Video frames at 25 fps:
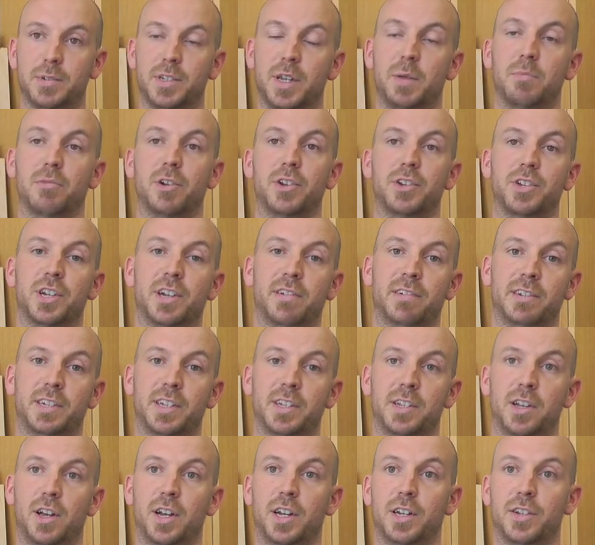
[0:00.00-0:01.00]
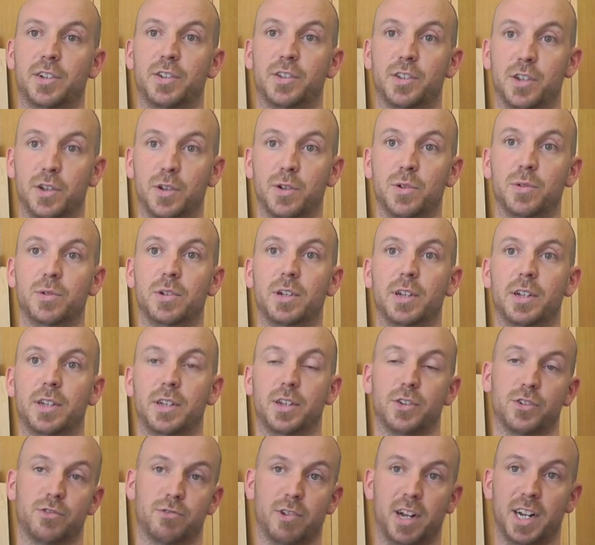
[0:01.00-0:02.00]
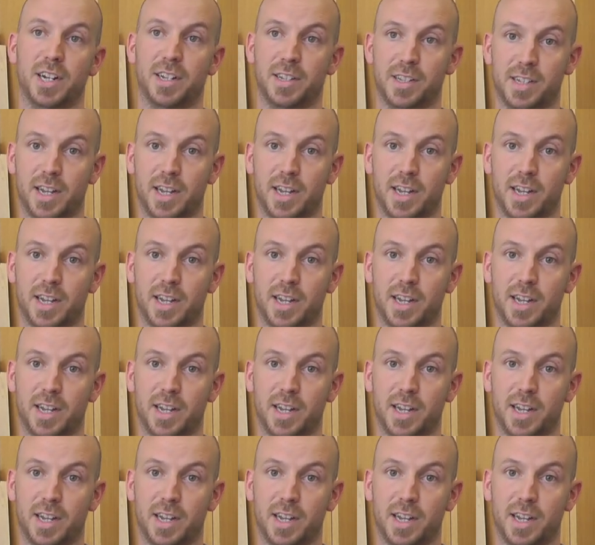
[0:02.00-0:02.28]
timber engineering design to the Australian